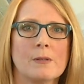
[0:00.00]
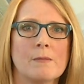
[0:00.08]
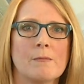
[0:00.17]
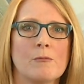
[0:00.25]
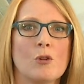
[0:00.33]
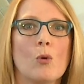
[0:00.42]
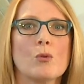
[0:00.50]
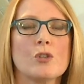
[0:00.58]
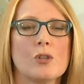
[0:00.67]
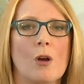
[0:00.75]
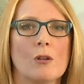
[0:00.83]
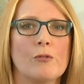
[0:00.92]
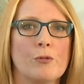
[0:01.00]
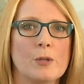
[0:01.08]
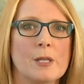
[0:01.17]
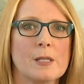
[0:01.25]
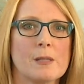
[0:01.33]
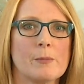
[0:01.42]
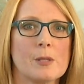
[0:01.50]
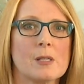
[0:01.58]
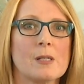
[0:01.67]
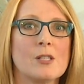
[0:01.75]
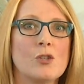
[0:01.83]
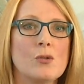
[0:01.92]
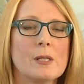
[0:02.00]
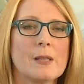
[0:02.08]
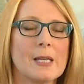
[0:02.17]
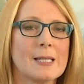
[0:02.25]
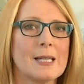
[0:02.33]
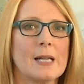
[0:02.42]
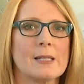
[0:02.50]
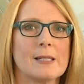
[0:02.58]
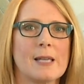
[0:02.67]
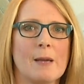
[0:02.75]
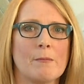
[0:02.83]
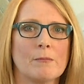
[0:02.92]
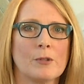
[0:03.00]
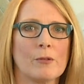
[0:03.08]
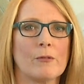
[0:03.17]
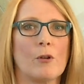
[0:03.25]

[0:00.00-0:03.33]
launched ARTFUNDI as a business using the exact same,